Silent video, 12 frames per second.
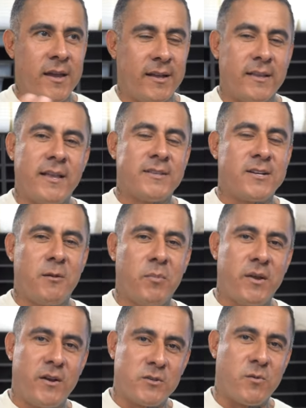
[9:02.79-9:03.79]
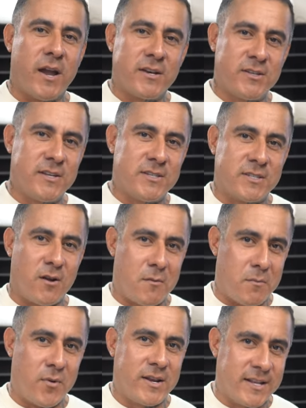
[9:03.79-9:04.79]
in the next couple of years where I actually
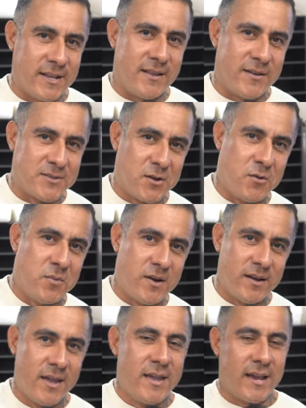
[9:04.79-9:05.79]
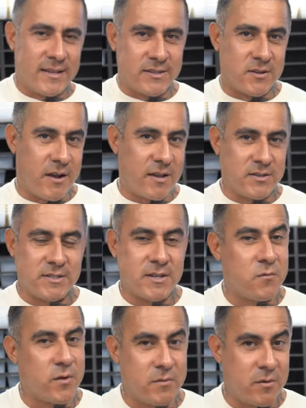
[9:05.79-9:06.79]
start breeding in October and I start hatching
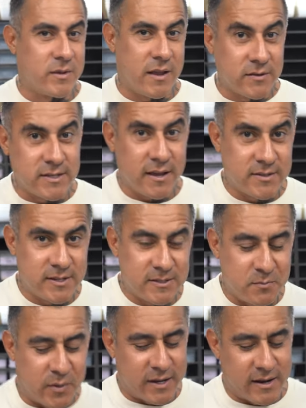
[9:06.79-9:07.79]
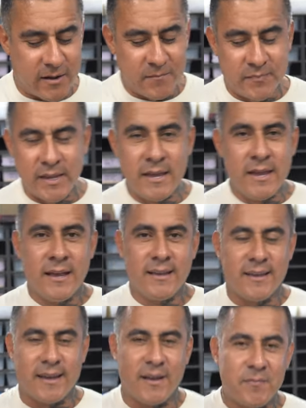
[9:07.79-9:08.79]
stuff where everyone else hatches. But um, I think so.
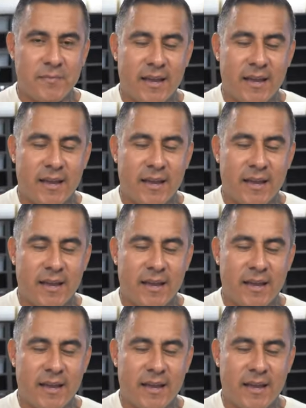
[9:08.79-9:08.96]
Yeah.